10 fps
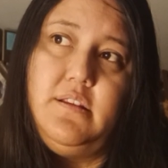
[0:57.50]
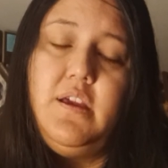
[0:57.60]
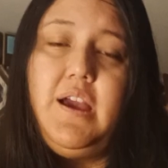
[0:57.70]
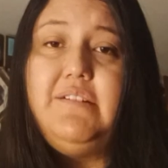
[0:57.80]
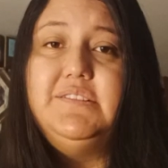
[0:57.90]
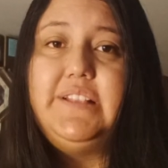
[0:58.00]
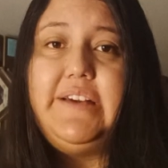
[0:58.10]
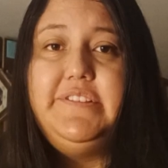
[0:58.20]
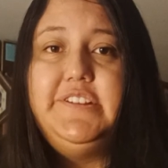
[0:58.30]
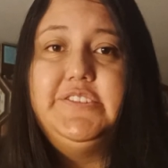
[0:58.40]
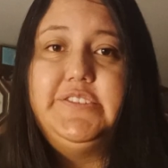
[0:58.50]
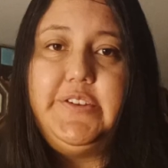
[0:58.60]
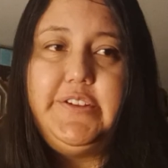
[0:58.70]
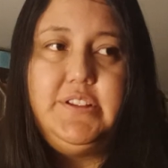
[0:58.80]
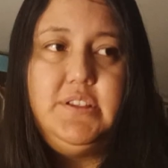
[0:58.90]
I was 11 years
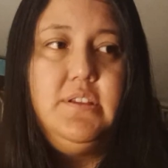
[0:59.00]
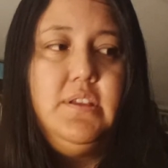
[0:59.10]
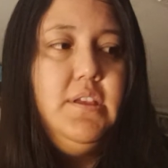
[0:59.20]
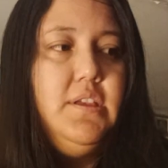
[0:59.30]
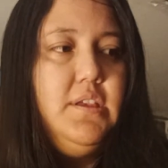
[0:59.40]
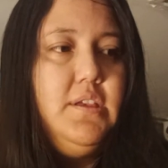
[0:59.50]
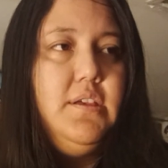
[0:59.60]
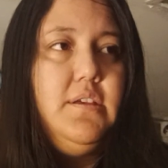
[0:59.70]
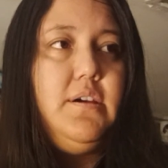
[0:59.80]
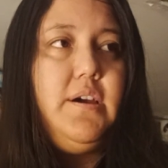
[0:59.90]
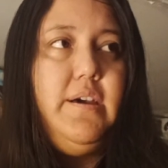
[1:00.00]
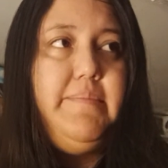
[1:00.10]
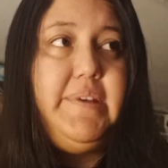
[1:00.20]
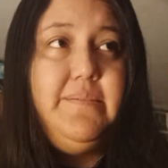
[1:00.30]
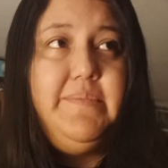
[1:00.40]
old, um,
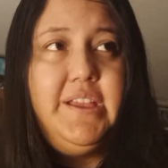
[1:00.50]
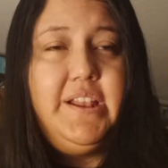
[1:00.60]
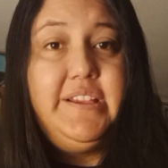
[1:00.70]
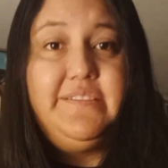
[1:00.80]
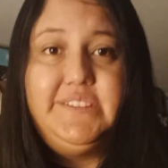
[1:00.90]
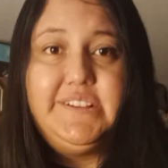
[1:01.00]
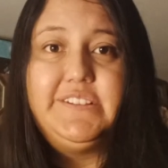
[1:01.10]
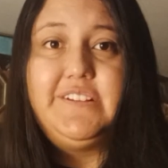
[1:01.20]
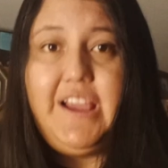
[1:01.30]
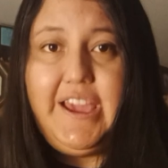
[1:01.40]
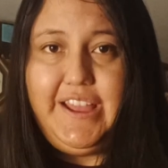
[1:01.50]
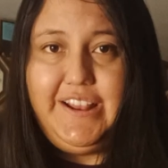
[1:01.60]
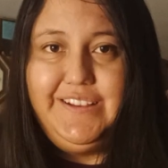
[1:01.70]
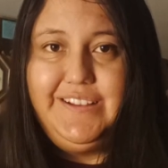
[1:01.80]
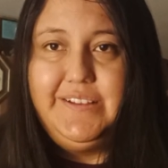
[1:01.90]
at the beginning of sixth grade,
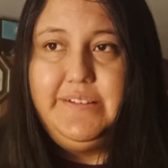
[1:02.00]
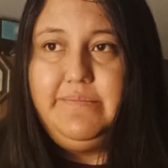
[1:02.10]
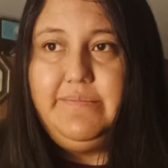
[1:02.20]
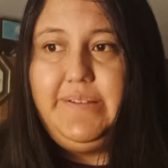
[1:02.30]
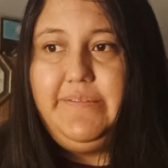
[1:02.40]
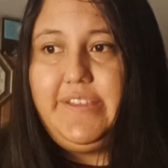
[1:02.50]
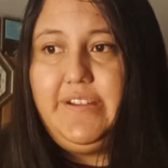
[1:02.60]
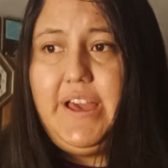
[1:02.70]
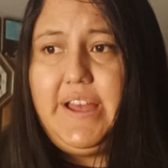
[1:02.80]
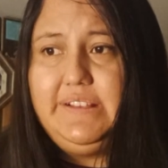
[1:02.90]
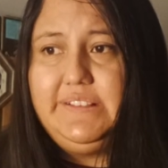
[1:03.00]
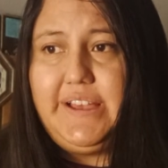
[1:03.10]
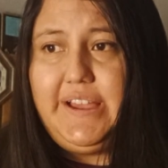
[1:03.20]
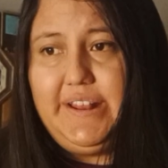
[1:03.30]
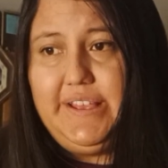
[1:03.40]
my brother had
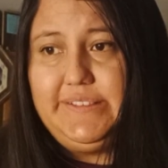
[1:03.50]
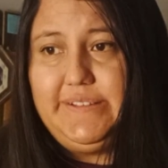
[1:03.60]
anxiety, so he